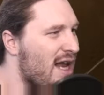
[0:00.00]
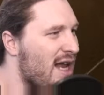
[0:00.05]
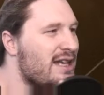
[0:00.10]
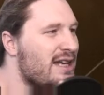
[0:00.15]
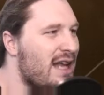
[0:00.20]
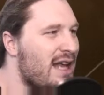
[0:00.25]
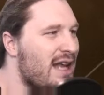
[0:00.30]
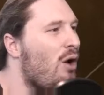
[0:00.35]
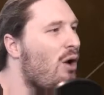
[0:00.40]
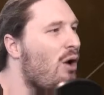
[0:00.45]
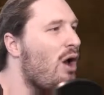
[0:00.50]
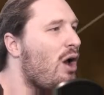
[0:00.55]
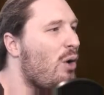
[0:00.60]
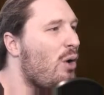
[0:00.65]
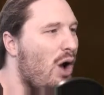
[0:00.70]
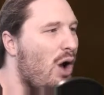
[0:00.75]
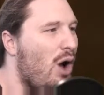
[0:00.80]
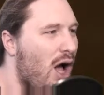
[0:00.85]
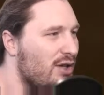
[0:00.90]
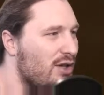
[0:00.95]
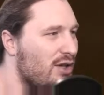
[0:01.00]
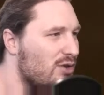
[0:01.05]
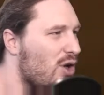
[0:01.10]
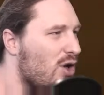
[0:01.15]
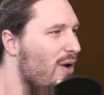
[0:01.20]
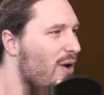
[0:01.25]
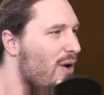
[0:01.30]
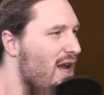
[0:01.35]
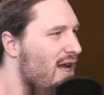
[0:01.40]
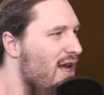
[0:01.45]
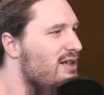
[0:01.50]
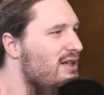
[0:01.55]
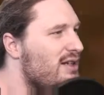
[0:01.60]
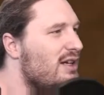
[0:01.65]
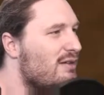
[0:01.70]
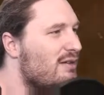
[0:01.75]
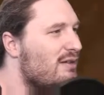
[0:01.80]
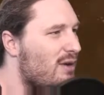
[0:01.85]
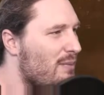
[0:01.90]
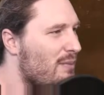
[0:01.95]
now I will also go ahead
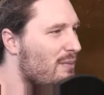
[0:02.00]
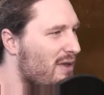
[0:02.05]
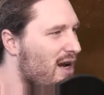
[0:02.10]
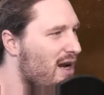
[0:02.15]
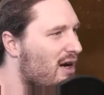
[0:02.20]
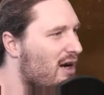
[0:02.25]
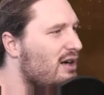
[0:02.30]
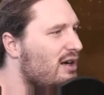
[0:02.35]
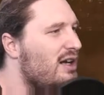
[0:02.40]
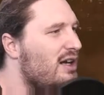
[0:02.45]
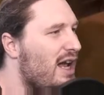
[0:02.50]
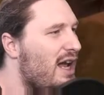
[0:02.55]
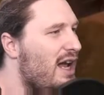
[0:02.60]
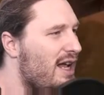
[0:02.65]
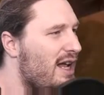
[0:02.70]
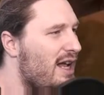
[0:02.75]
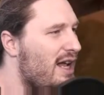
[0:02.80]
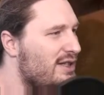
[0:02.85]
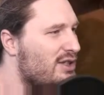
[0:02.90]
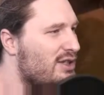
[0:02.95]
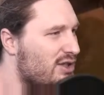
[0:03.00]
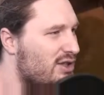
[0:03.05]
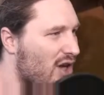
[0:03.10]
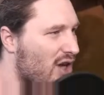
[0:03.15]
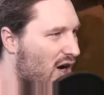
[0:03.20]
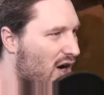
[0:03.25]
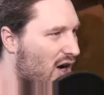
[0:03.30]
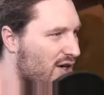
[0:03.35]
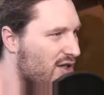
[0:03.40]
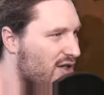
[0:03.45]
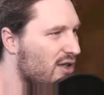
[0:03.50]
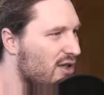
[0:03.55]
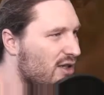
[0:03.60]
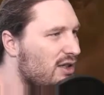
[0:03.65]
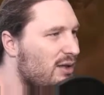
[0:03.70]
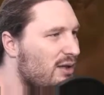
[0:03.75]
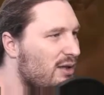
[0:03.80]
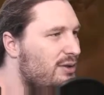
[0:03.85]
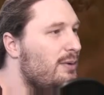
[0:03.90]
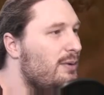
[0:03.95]
from there and start
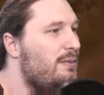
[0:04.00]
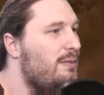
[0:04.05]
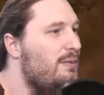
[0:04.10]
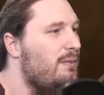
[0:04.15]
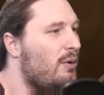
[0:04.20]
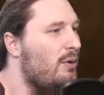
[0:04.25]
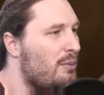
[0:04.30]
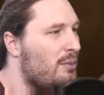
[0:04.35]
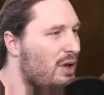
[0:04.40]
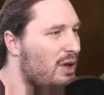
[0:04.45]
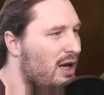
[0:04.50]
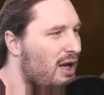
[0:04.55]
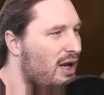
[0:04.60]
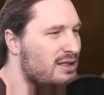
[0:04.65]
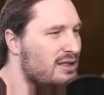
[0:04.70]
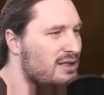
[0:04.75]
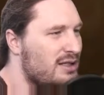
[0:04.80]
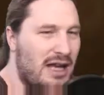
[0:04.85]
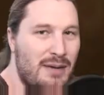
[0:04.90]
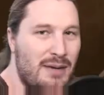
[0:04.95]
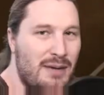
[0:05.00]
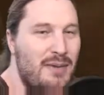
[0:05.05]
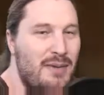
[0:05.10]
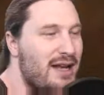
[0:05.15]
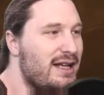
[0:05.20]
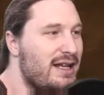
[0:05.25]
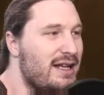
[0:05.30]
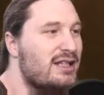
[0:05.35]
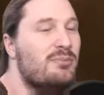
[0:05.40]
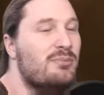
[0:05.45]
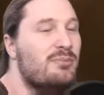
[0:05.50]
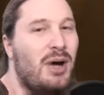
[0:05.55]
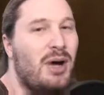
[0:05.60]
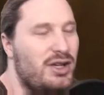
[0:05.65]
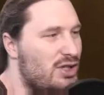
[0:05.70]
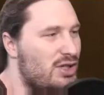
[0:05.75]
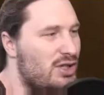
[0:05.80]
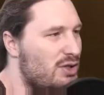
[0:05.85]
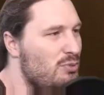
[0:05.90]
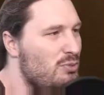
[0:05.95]
to formalize and make it
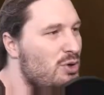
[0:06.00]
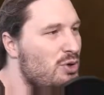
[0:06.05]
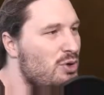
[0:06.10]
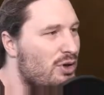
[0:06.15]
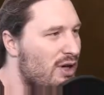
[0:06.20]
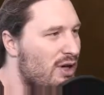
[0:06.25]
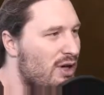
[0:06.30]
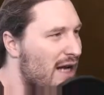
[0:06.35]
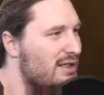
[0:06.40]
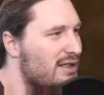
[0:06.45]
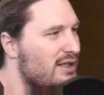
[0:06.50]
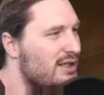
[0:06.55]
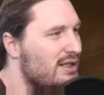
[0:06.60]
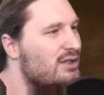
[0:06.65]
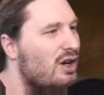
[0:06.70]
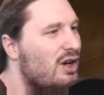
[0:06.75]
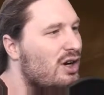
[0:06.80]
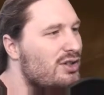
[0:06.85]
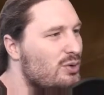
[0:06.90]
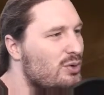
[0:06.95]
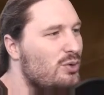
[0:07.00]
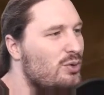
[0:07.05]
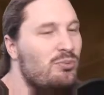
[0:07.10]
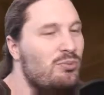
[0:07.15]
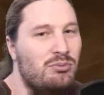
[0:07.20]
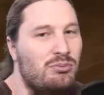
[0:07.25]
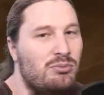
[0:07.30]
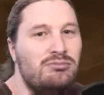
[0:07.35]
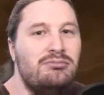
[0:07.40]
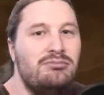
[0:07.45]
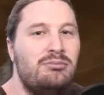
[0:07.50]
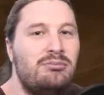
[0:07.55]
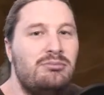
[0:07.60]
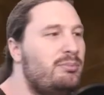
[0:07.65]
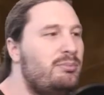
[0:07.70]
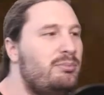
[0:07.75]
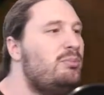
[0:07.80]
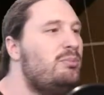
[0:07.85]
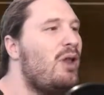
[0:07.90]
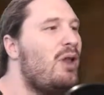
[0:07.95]
much smoother. Actually start to
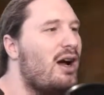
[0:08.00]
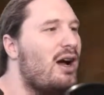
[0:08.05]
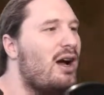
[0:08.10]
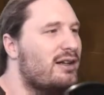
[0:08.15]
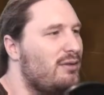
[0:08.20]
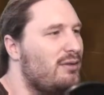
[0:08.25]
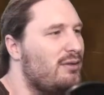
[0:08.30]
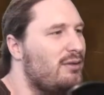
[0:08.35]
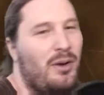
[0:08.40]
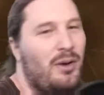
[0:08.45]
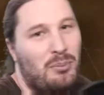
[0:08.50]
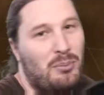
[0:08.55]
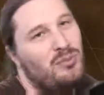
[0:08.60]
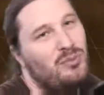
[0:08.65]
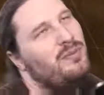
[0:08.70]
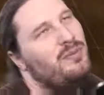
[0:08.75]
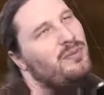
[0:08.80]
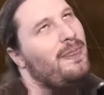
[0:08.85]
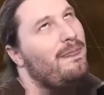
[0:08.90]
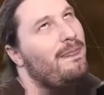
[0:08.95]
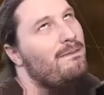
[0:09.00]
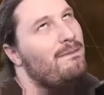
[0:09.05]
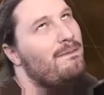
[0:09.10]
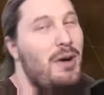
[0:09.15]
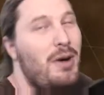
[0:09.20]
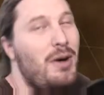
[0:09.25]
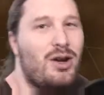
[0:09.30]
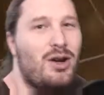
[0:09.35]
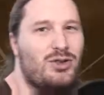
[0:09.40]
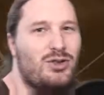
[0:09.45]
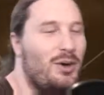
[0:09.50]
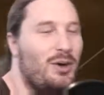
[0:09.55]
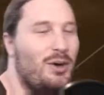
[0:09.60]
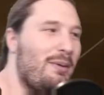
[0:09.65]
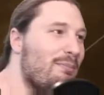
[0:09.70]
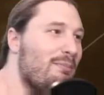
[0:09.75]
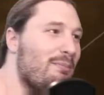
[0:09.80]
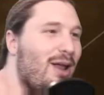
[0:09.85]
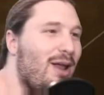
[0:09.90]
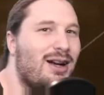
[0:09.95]
block, well, the model's already
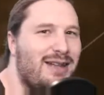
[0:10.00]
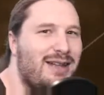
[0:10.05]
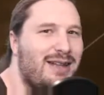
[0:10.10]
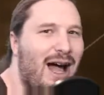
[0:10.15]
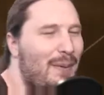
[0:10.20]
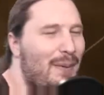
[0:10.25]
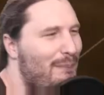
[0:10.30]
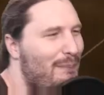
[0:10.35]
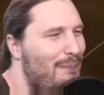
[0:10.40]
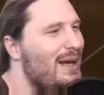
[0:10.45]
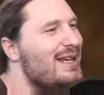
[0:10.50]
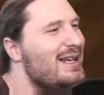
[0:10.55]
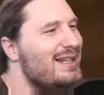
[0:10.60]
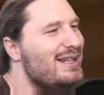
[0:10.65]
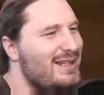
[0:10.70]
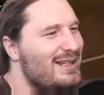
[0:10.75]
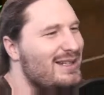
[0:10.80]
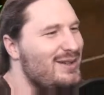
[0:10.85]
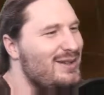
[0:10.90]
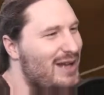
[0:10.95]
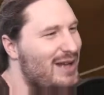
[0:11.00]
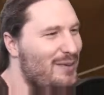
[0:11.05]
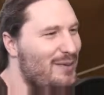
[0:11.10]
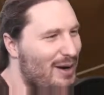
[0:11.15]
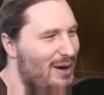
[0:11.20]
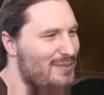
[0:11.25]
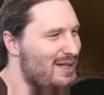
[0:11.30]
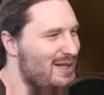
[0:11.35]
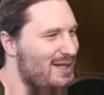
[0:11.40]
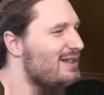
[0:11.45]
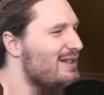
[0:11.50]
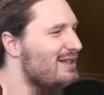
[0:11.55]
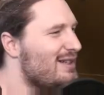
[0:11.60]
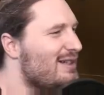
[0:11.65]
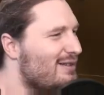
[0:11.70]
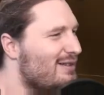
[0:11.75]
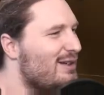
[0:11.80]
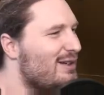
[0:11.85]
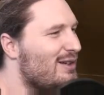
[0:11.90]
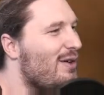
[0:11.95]
been blocked out, but you get what I'm saying.
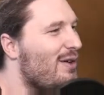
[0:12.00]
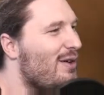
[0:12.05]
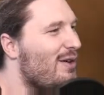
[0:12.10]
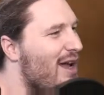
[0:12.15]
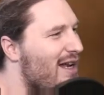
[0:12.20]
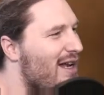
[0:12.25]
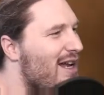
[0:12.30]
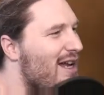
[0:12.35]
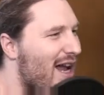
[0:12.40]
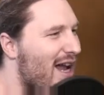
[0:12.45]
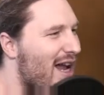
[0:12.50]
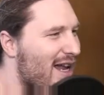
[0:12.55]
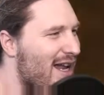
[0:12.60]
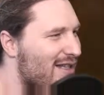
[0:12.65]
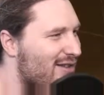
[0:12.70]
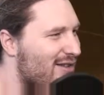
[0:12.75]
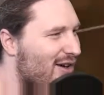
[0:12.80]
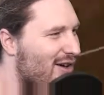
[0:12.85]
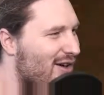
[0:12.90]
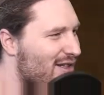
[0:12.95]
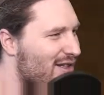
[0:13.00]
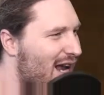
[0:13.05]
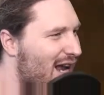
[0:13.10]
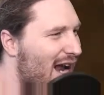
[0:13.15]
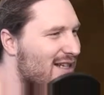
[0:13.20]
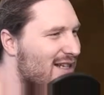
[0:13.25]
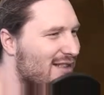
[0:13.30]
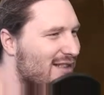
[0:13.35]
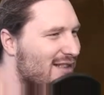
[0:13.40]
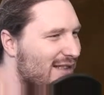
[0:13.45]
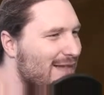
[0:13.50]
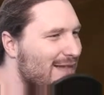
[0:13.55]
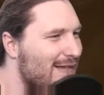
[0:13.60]
We're going to go ahead and start to actually